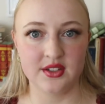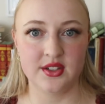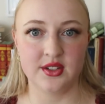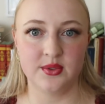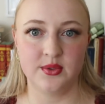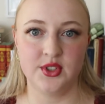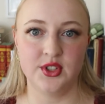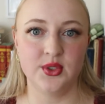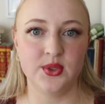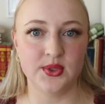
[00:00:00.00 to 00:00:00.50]

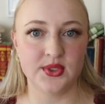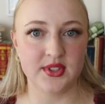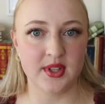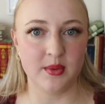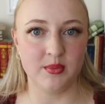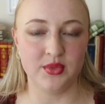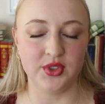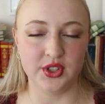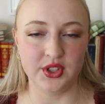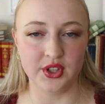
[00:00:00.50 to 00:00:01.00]
to do
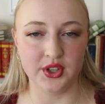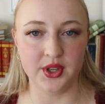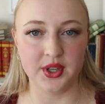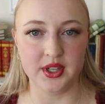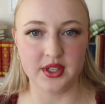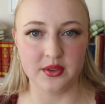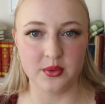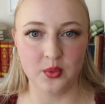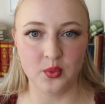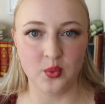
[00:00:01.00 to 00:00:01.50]
some
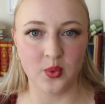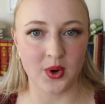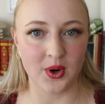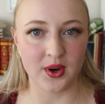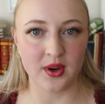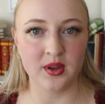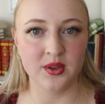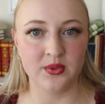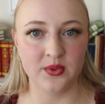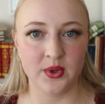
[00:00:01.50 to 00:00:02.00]
good work